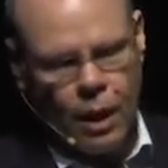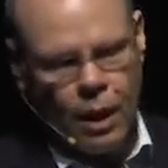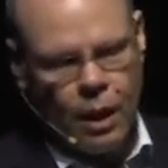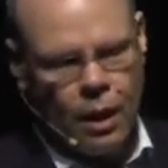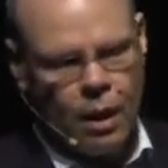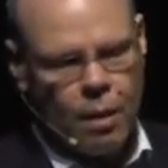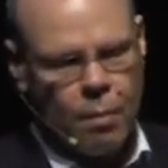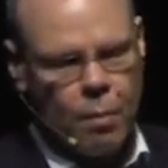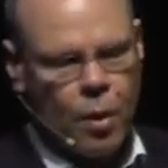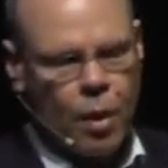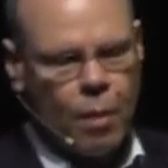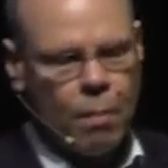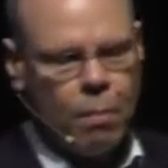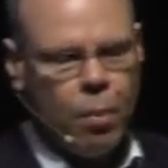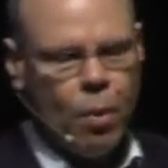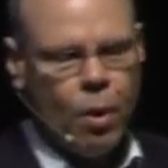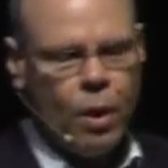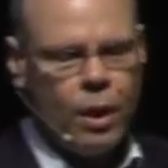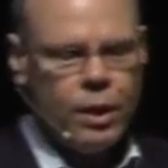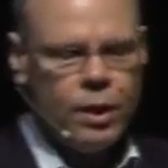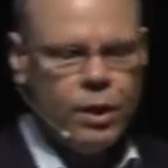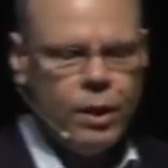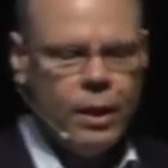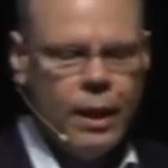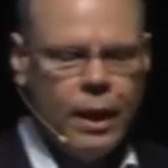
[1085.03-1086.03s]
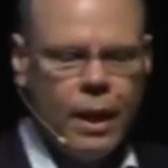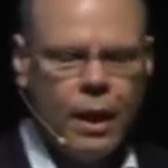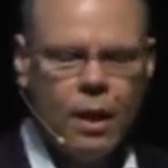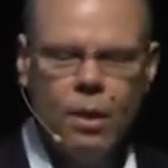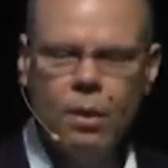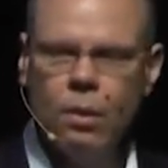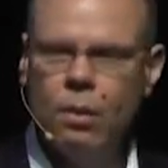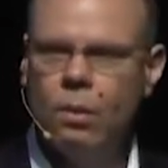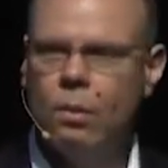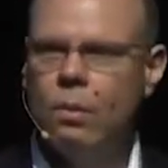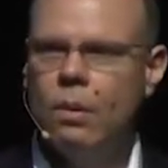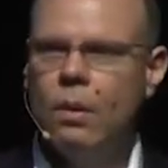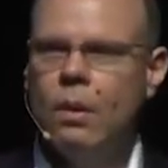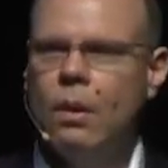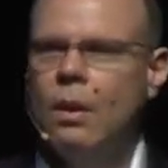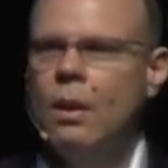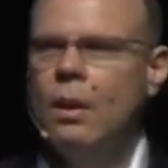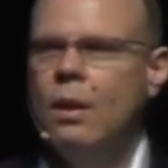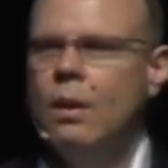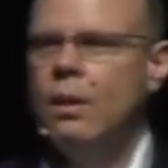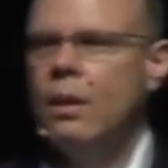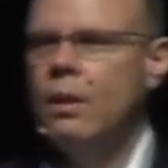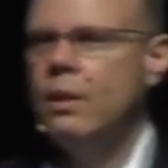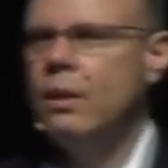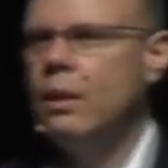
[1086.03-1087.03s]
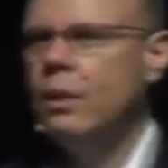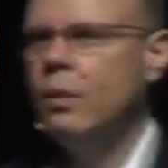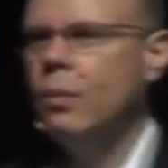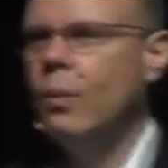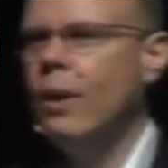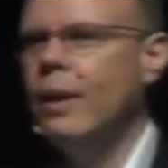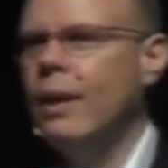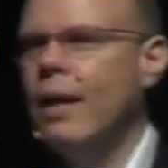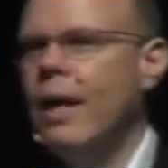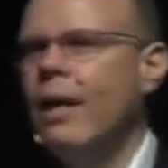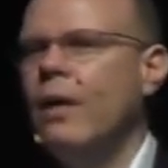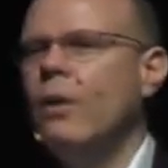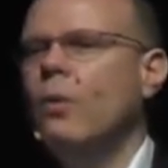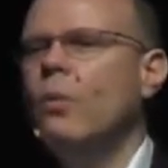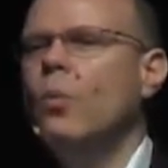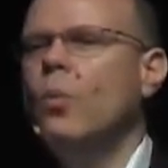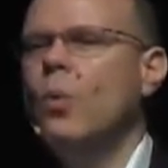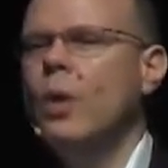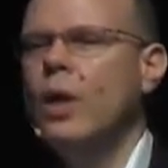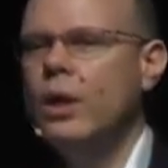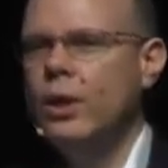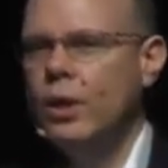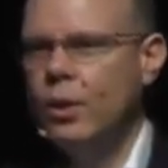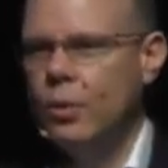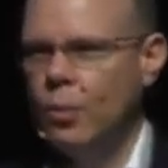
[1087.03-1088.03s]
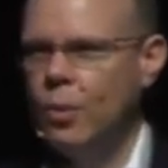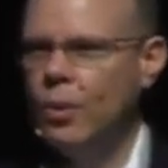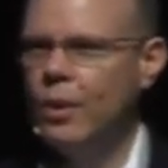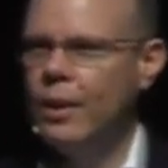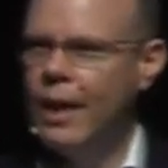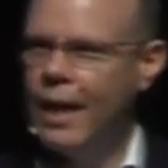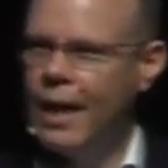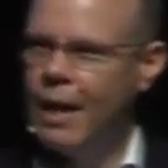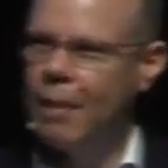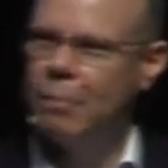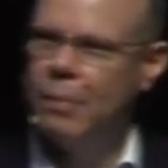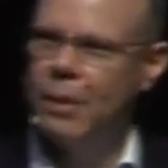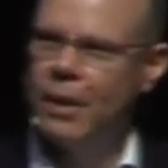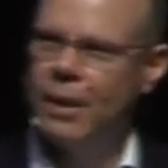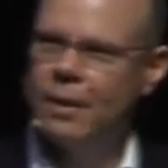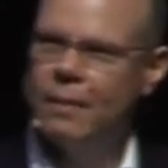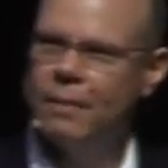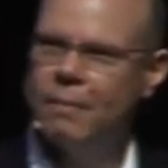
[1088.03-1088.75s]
In a more bullish scenario, this is what I wish would happen.